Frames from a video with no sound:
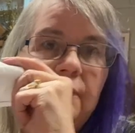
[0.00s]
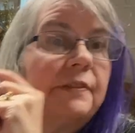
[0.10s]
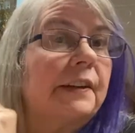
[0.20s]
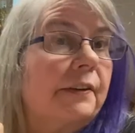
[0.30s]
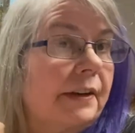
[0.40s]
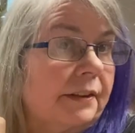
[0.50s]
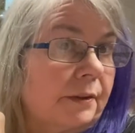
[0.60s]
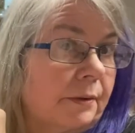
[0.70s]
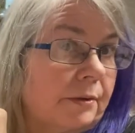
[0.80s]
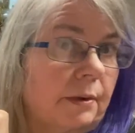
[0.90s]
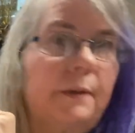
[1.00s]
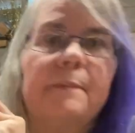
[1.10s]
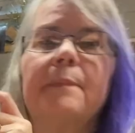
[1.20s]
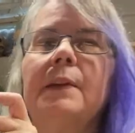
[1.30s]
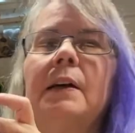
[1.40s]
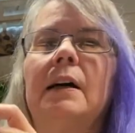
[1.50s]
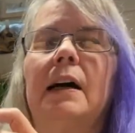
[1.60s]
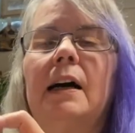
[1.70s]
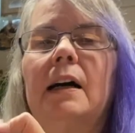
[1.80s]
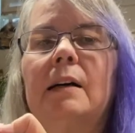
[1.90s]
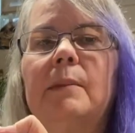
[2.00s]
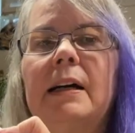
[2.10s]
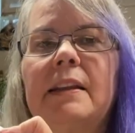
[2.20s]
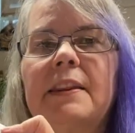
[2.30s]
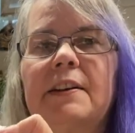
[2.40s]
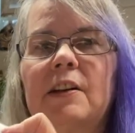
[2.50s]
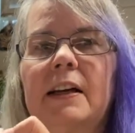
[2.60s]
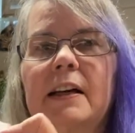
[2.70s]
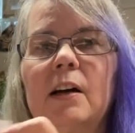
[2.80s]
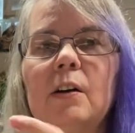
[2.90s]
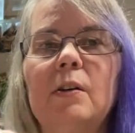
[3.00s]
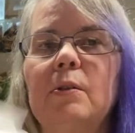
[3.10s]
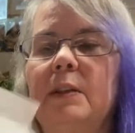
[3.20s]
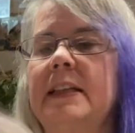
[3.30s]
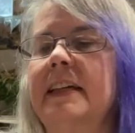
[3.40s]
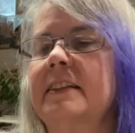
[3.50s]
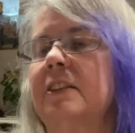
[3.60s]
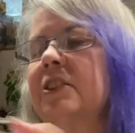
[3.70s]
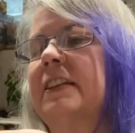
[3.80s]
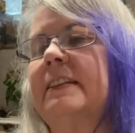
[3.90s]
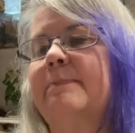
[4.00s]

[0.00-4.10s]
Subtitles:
very unusual. And they're like, oh, and they get to look at the